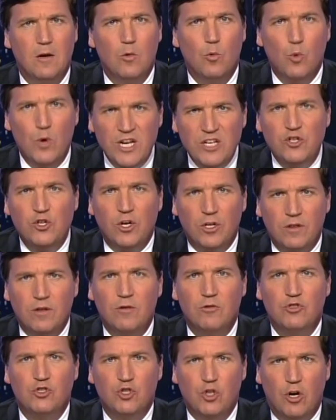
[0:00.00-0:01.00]
We took
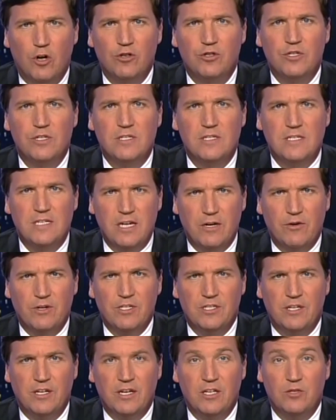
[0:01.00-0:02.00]
those charges
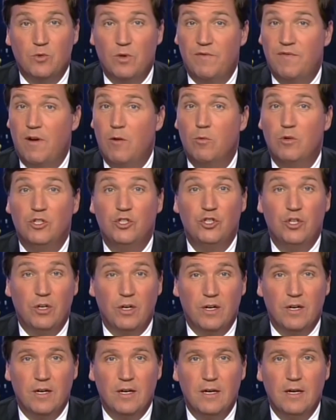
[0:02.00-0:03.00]
seriously because we felt we
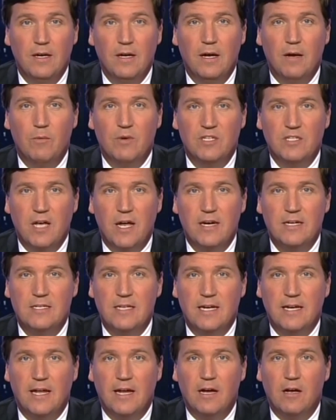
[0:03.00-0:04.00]
should, and we decided to
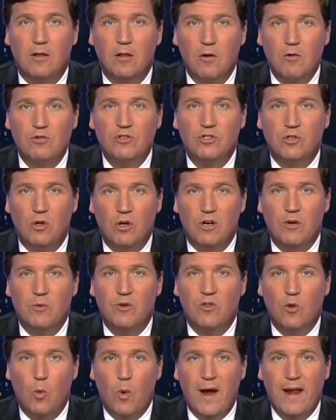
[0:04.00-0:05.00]
take a close look at
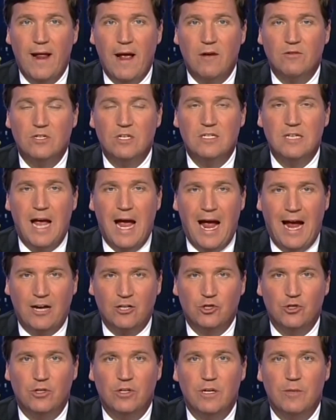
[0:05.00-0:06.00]
what the White House has
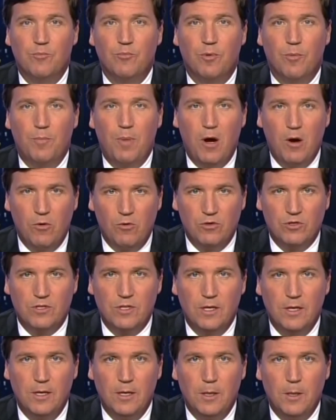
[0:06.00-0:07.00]
actually
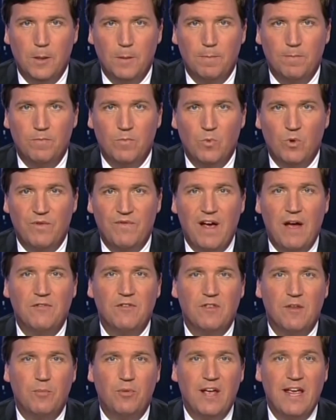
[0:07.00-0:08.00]
proposed. We found
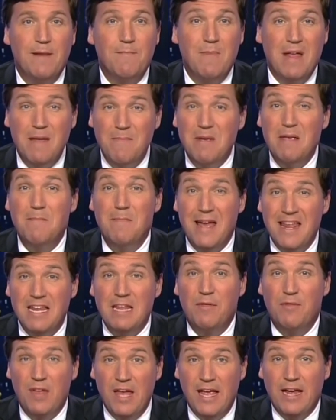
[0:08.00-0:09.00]
that the plan may be
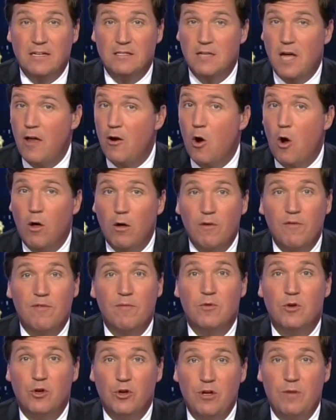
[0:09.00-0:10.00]
many things, not all of
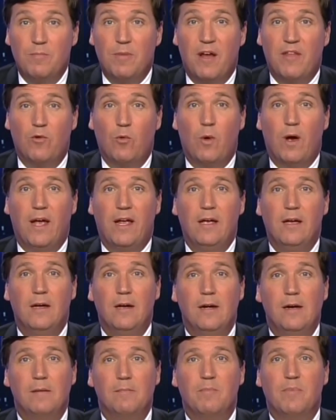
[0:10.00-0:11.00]
them good, by the way,
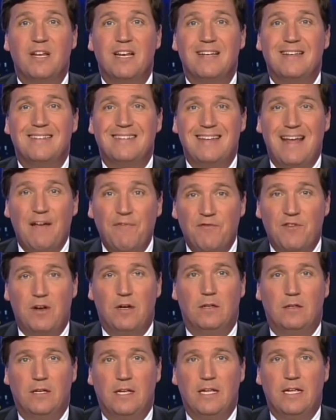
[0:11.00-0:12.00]
but it
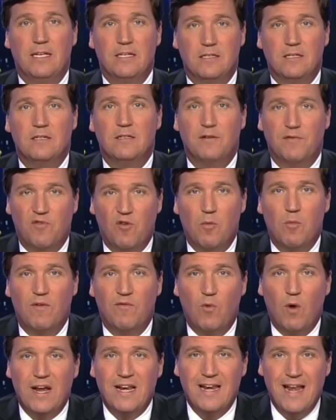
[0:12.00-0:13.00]
definitely isn't a form
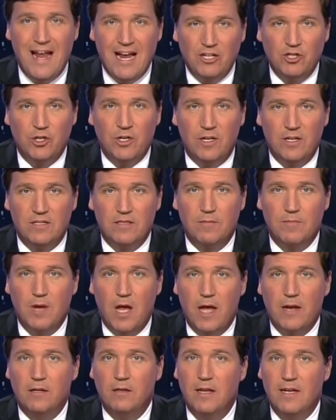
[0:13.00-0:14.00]
of white nationalism,
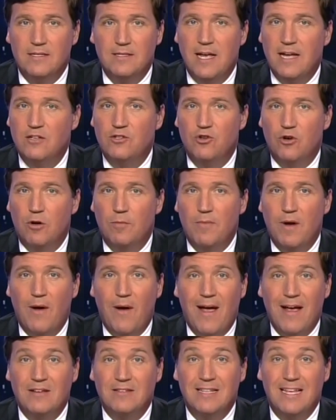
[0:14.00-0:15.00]
not unless that term now
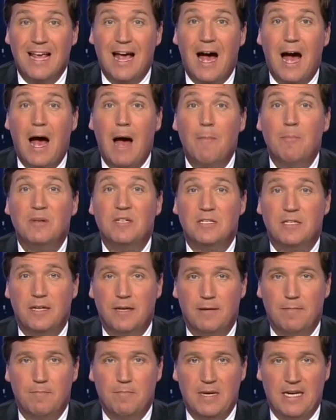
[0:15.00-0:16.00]
has the
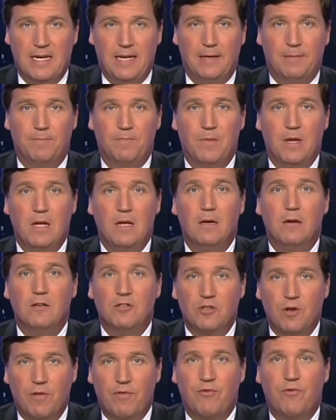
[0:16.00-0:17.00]
opposite meaning.
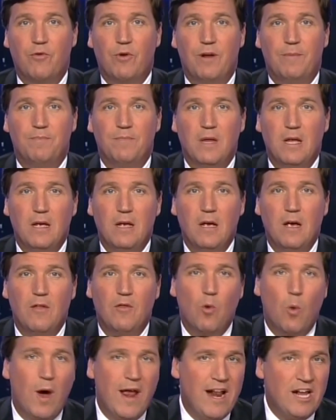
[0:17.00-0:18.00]
Let's go through it.
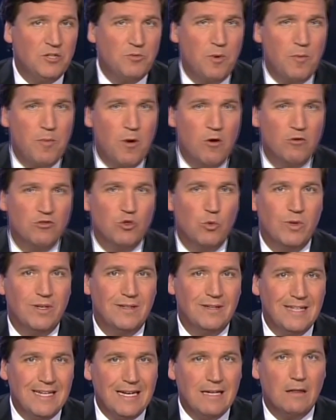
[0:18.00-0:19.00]
The White House proposal would
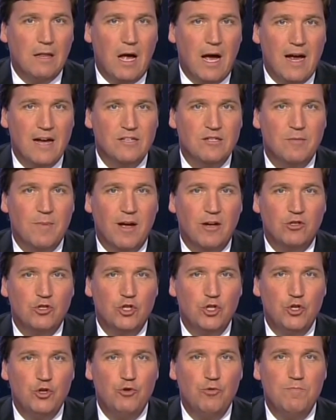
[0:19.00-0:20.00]
legalize about
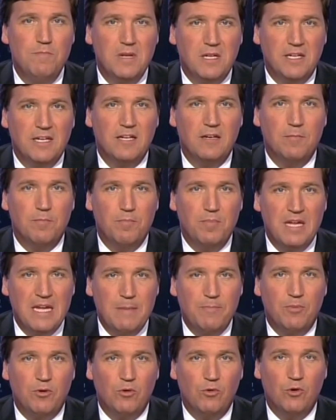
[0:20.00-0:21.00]
2 million
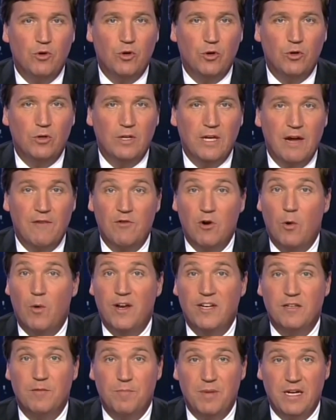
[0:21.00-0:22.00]
people who currently have no
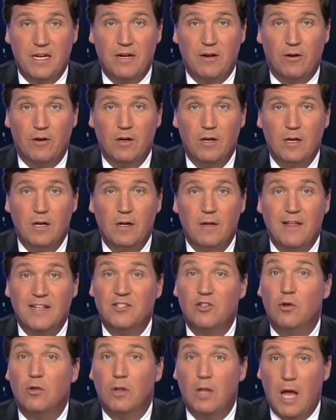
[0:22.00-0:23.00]
right to be here.
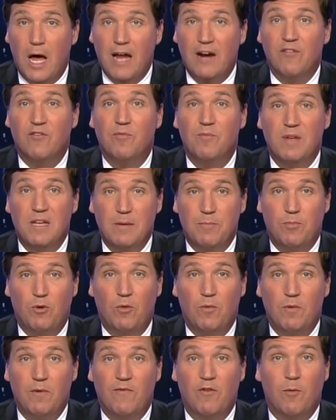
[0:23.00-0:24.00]
That's a lot of people.
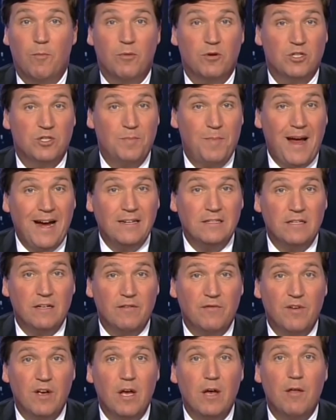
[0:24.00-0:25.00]
For
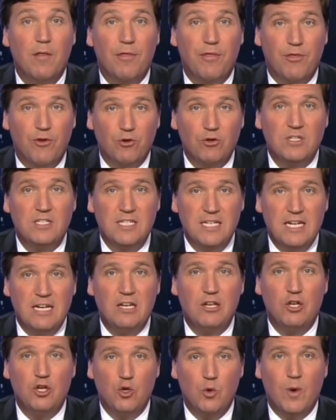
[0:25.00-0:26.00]
perspective,
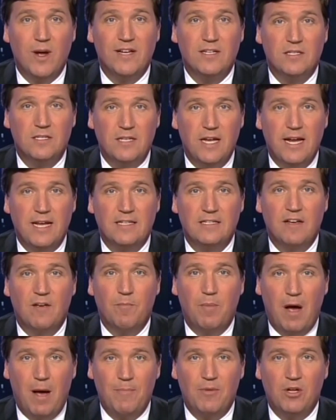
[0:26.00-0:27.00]
13 U.S. states have
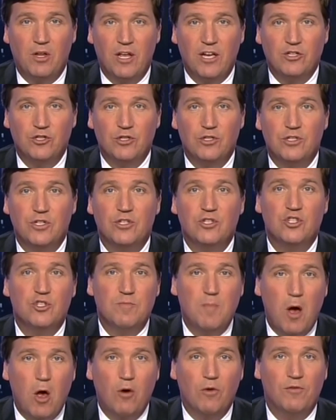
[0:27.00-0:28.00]
populations
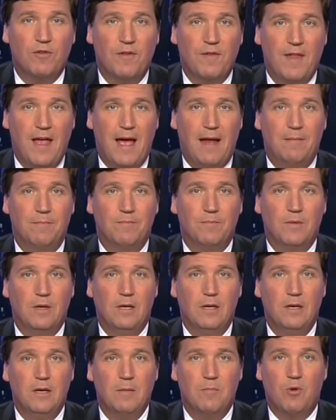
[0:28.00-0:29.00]
smaller than that.
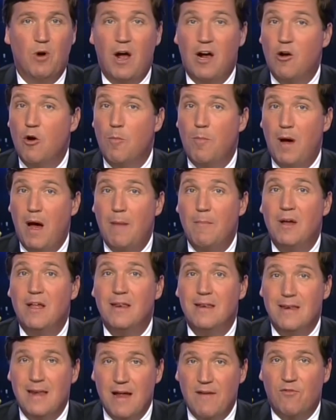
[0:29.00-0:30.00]
Barack Obama
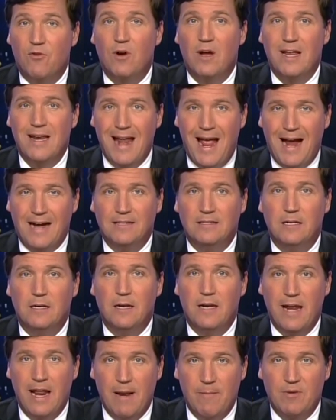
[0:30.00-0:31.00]
never enacted
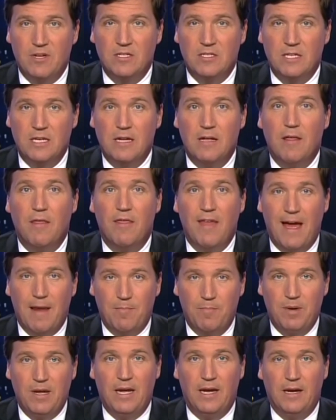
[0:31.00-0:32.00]
an amnesty
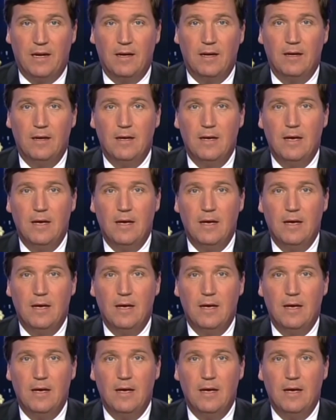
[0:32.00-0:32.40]
that big.